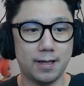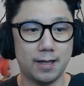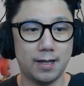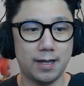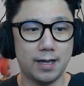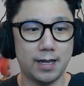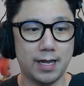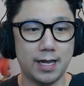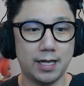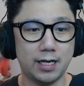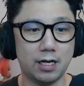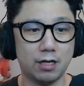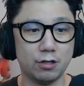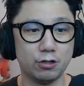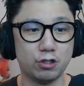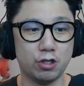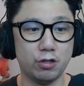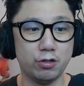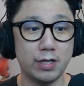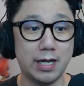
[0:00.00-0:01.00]
And I'll
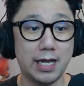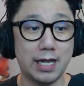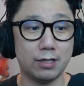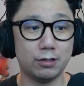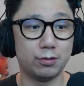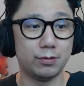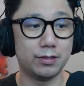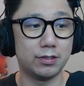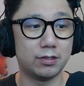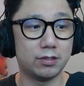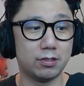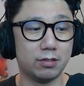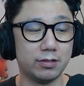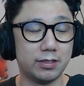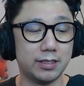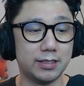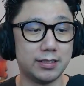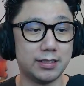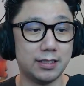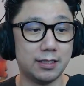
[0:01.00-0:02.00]
show you how to install
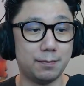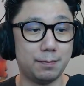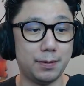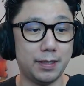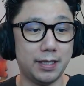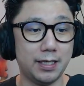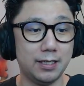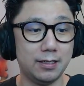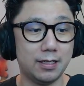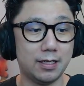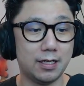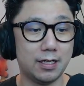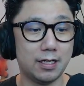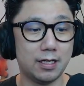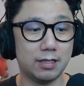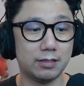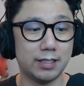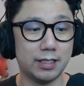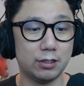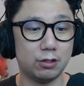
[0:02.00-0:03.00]
this in a bit. I'll
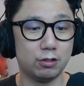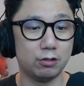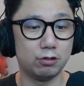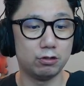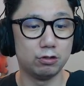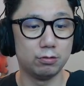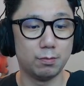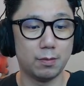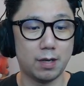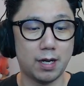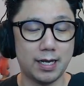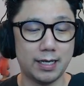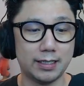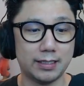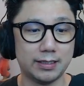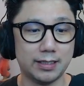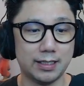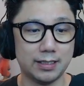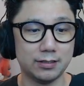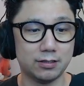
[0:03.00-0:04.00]
take you to my
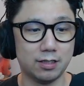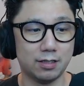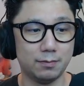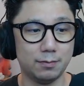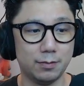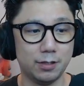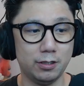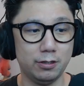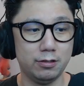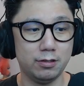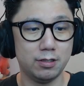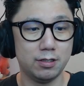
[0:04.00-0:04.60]
desktop mode.